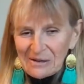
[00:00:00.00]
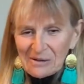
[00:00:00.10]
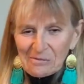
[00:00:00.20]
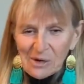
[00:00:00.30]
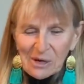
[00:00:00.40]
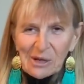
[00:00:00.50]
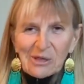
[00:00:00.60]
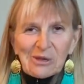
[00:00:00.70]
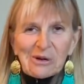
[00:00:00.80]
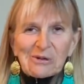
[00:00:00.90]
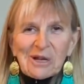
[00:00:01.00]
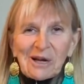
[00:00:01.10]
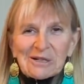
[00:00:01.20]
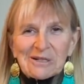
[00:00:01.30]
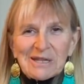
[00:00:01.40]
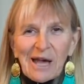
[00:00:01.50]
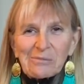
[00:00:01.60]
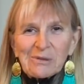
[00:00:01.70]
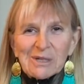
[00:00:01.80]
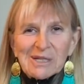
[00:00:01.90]
working through Dr.
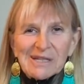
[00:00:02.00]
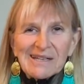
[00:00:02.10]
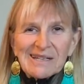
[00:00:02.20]
Zach Bush and